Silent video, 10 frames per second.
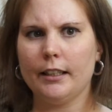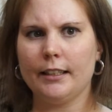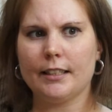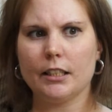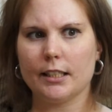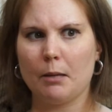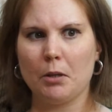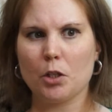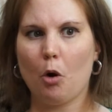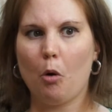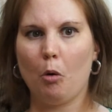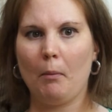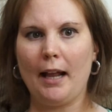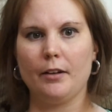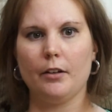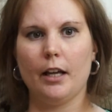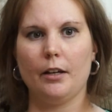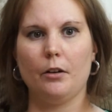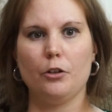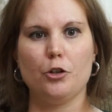into someone's home
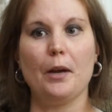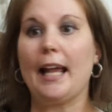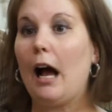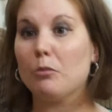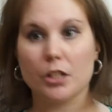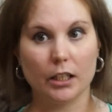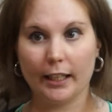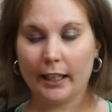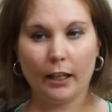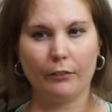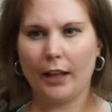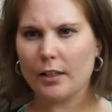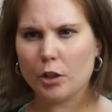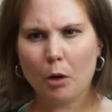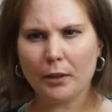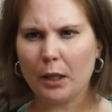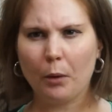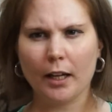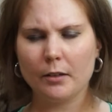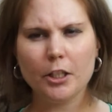and doing counseling if that's not what they
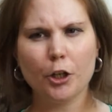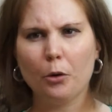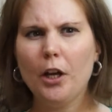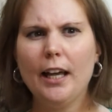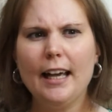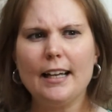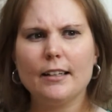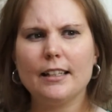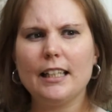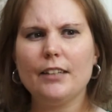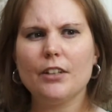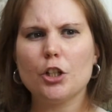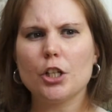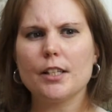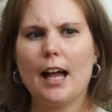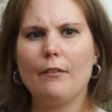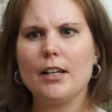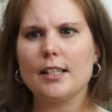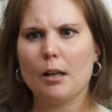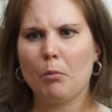wanted. Even just
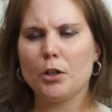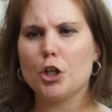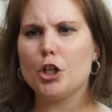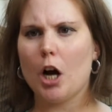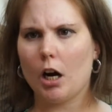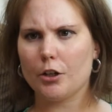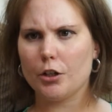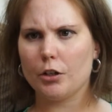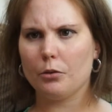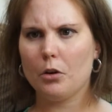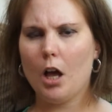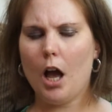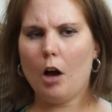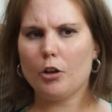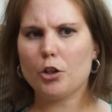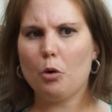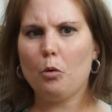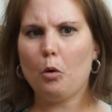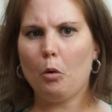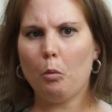having someone to talk to. So
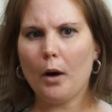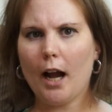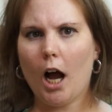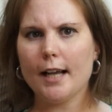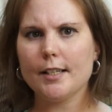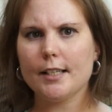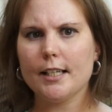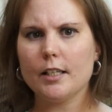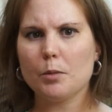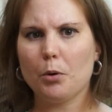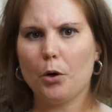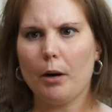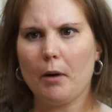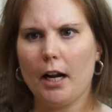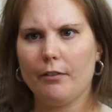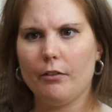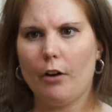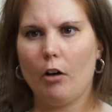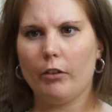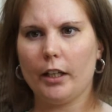what I see this program kind of
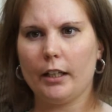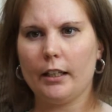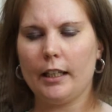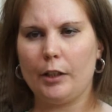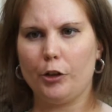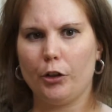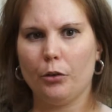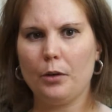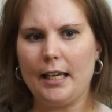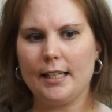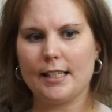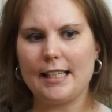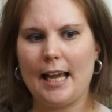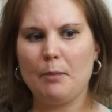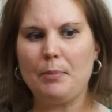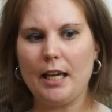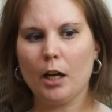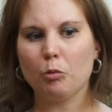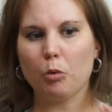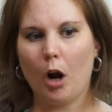evolving into is, say,
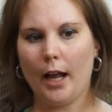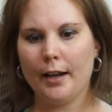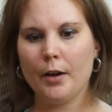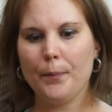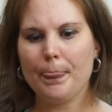being run